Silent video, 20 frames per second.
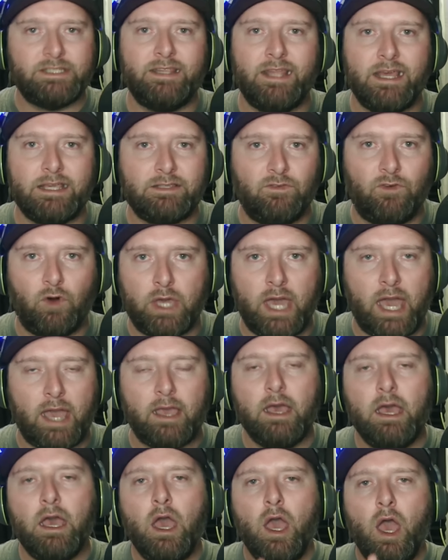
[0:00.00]
to this of, okay,
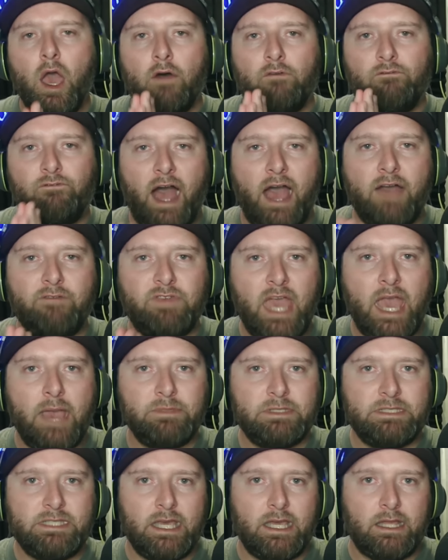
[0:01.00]
Five
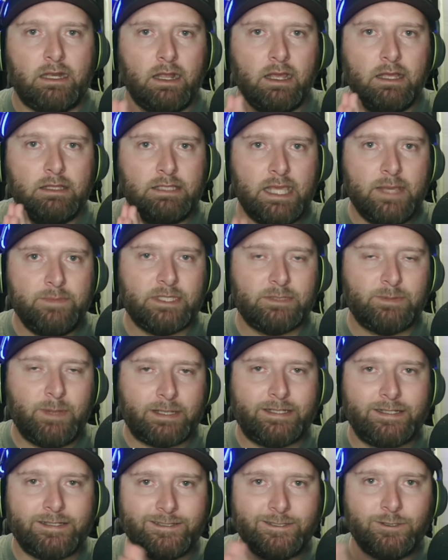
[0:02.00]
games in, teams
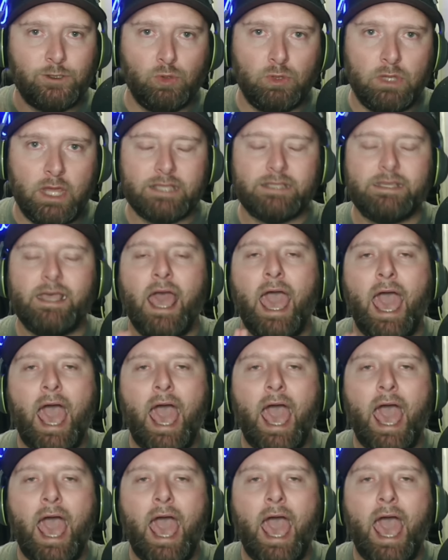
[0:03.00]
expect us to do this.